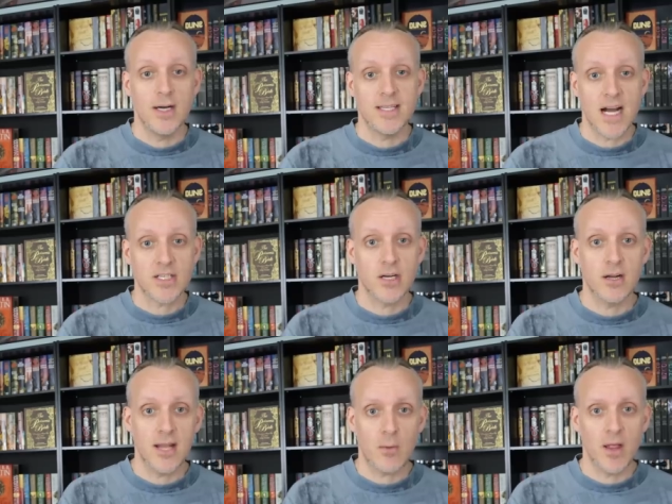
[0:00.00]
uh, is actually
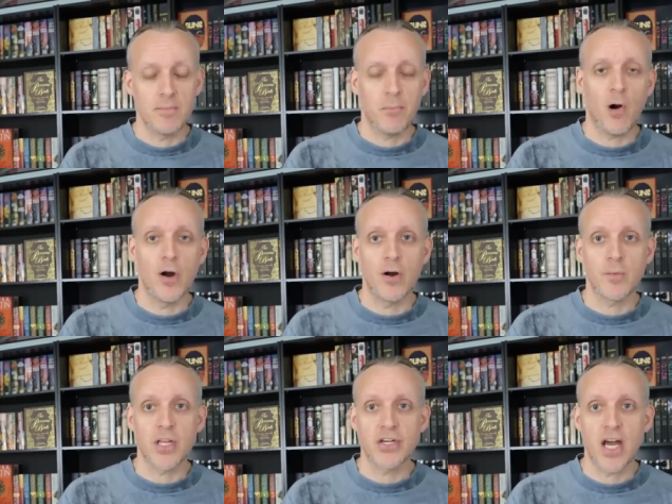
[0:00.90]
going to, not really
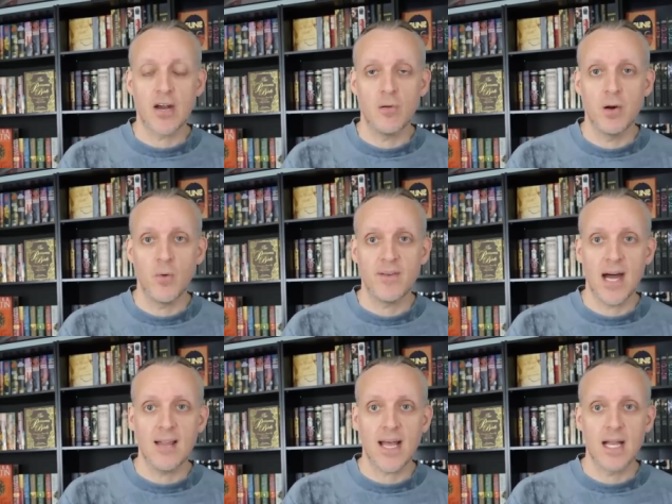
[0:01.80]
partnering with the channel, but we've
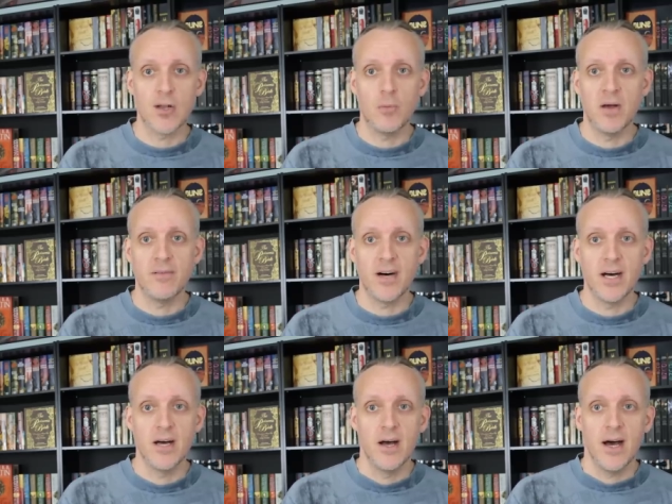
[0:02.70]
got like a little bit of
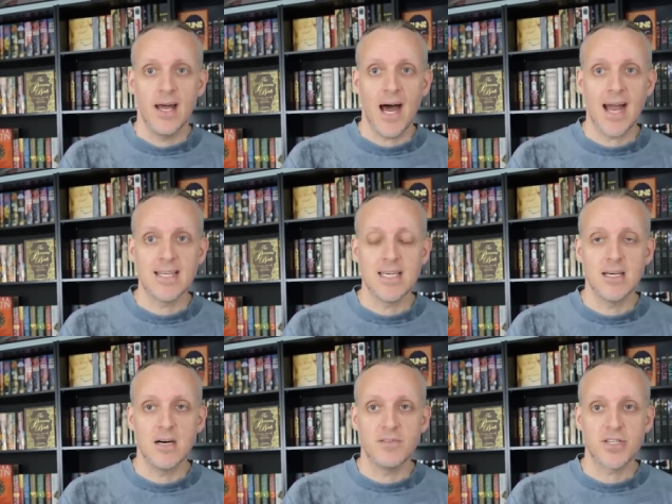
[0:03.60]
a, an
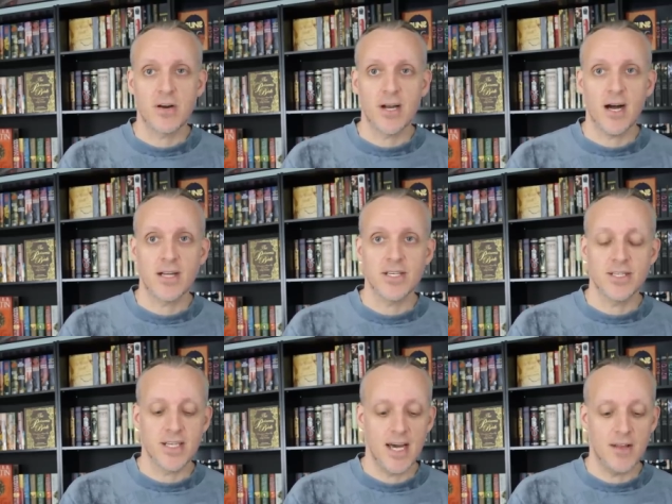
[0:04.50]
idea of sharing
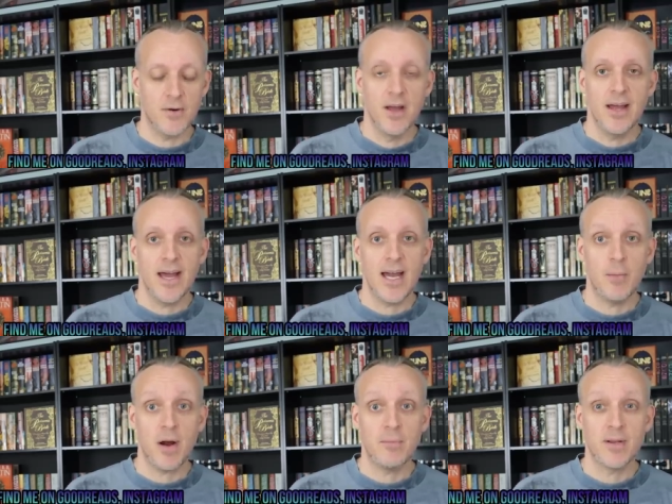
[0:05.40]
content together. And
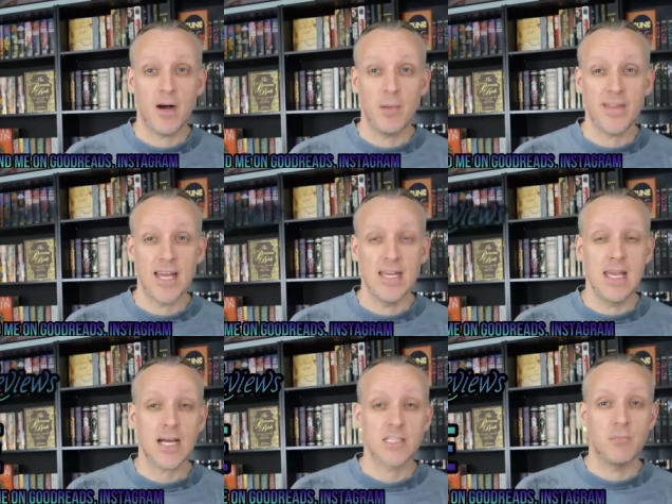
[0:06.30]
I'll be, I'll be talking about that
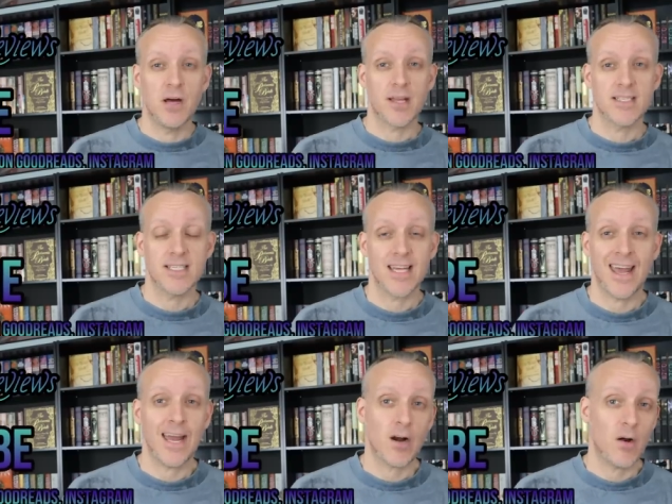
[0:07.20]
next month, because this is
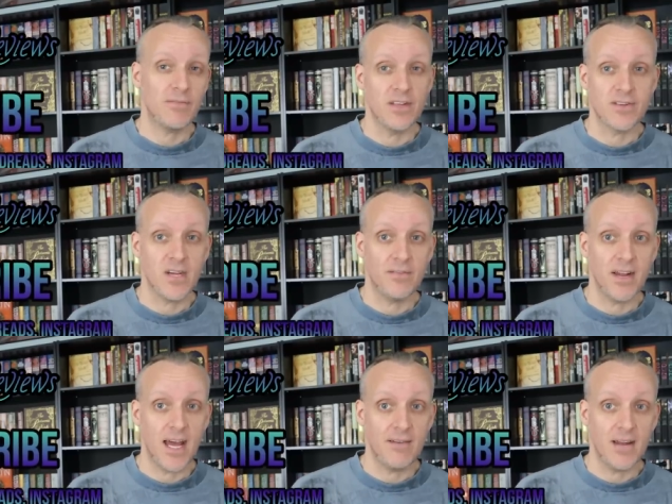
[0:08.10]
handcrafted stuff
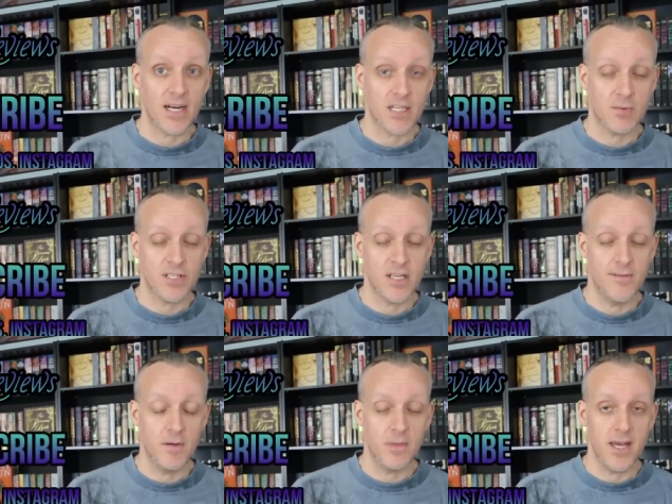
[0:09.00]
and I haven't actually
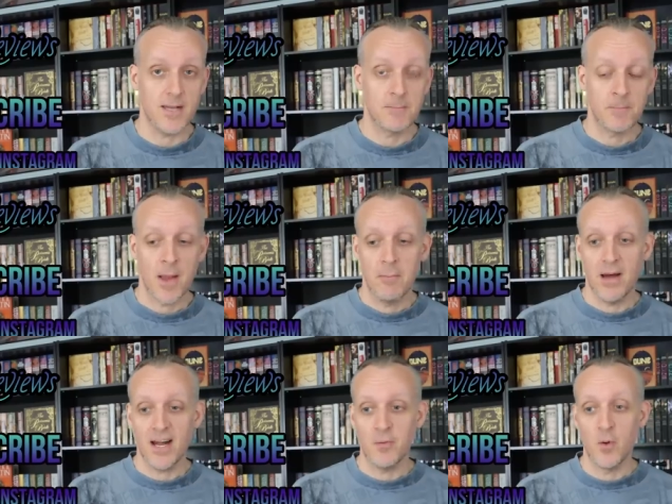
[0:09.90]
received them yet.
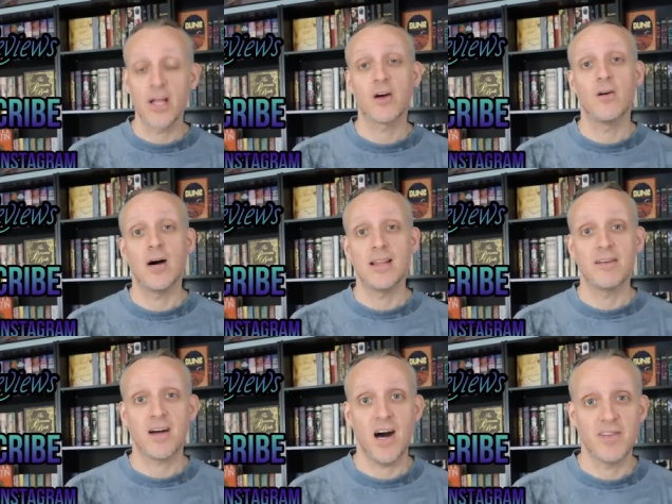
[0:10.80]
But uh, really cool. I
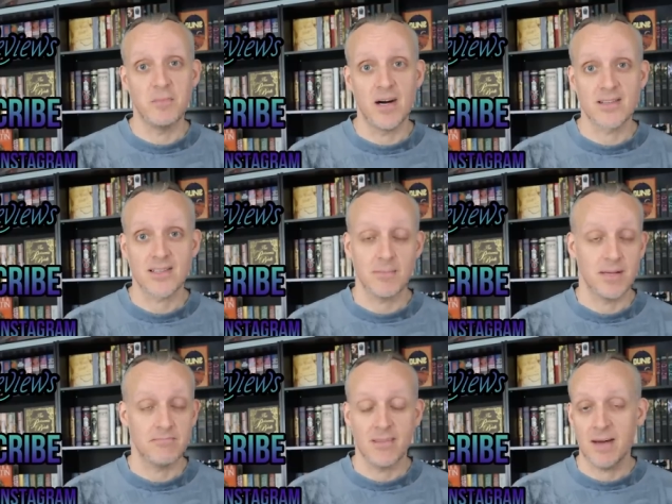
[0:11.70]
love coffee mugs. I
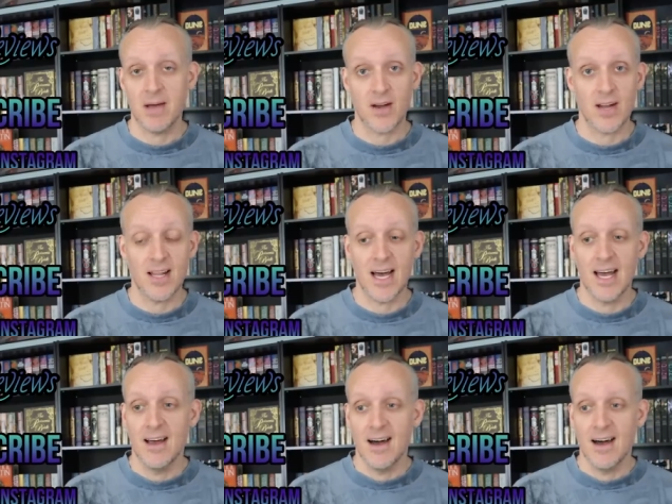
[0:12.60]
mean, I'm not going to lie.